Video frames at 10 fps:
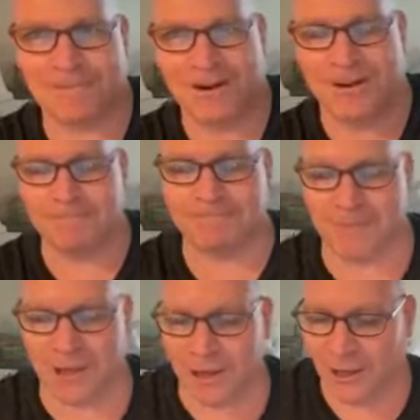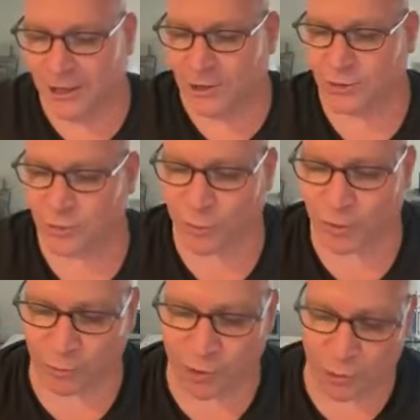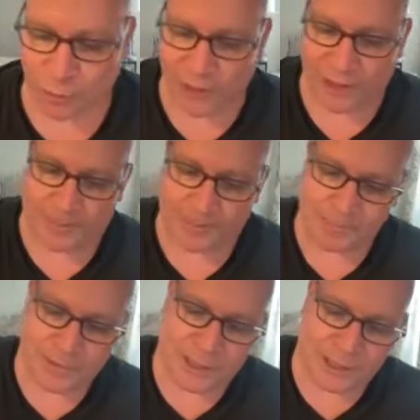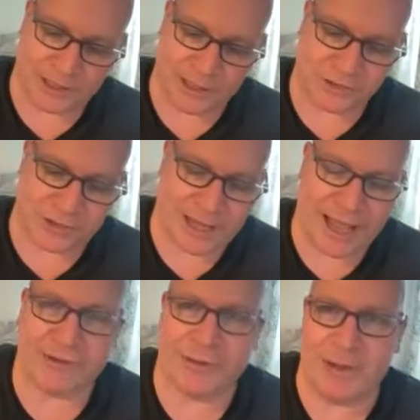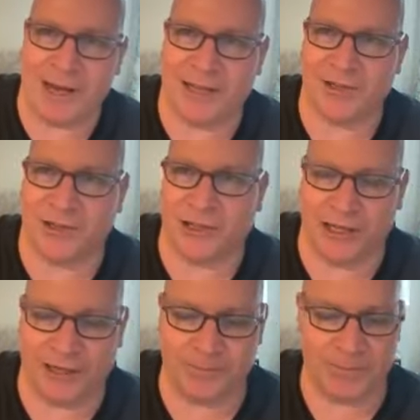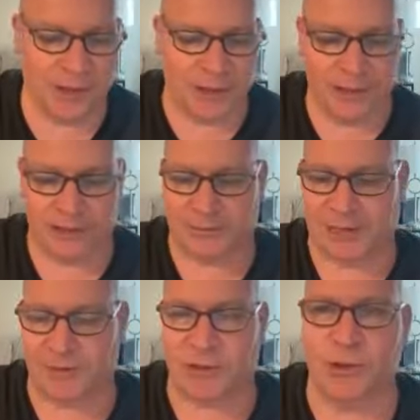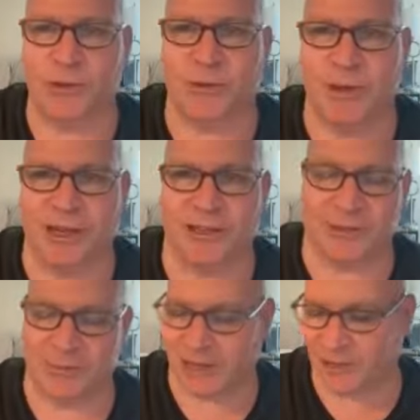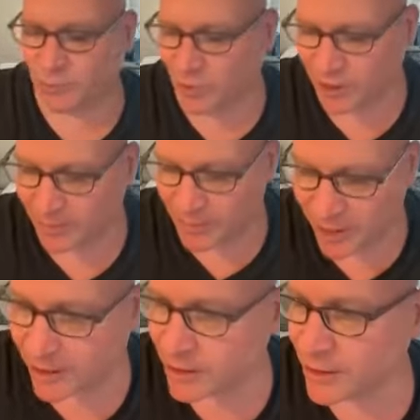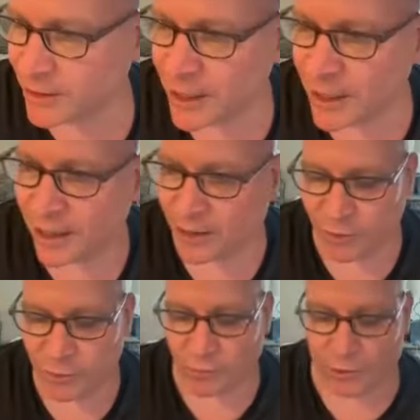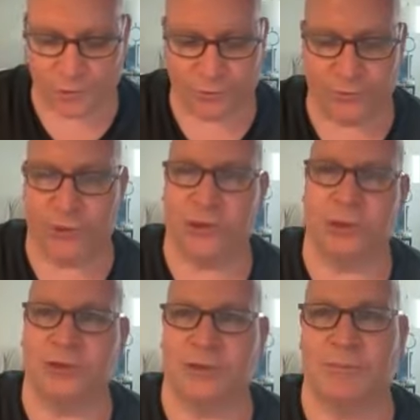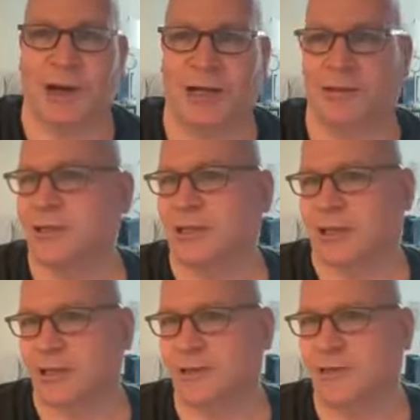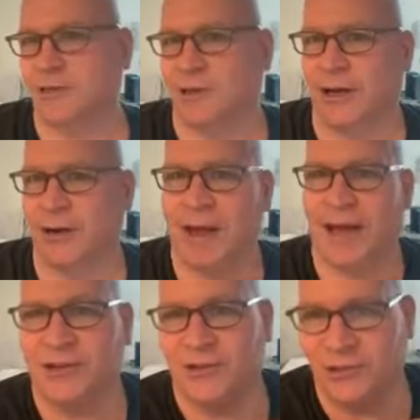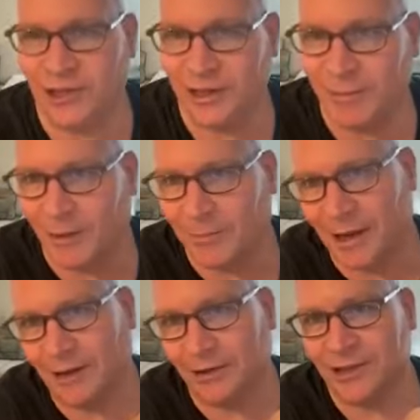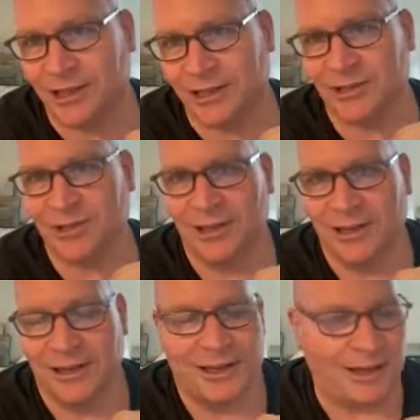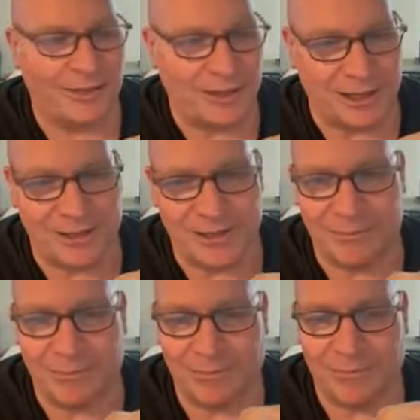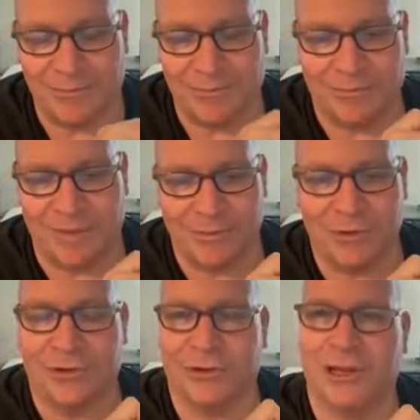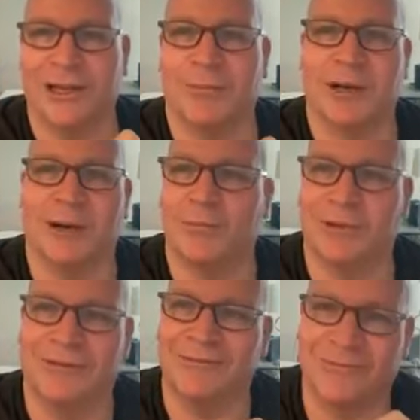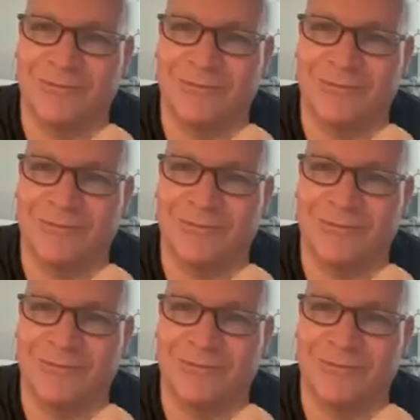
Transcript: you know, so we're going to roll with it. Uh, essentially, I have comedians on here. Sometimes it's two comedians, sometimes it's one comedian. And we roll through the news and politics unabashedly about politics and things that maybe you don't care about, but